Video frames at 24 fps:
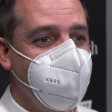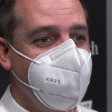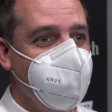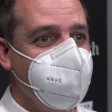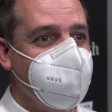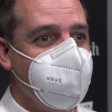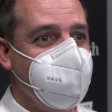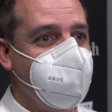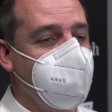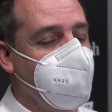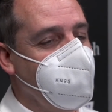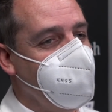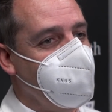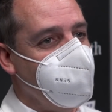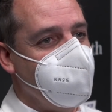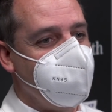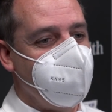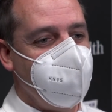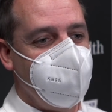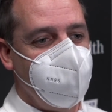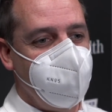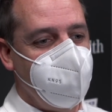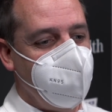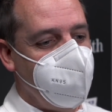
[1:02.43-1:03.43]
he's a
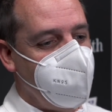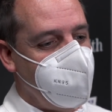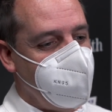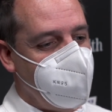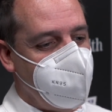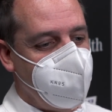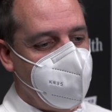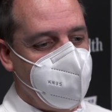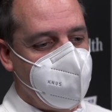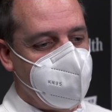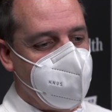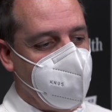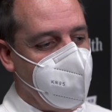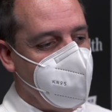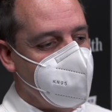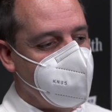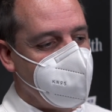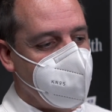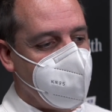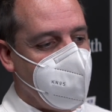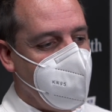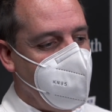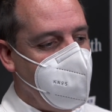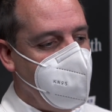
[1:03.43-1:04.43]
talented
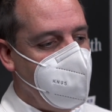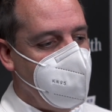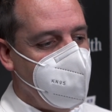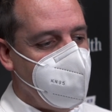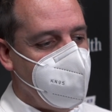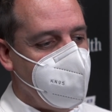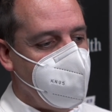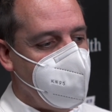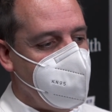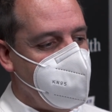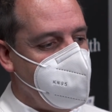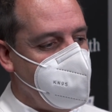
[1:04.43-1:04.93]
guy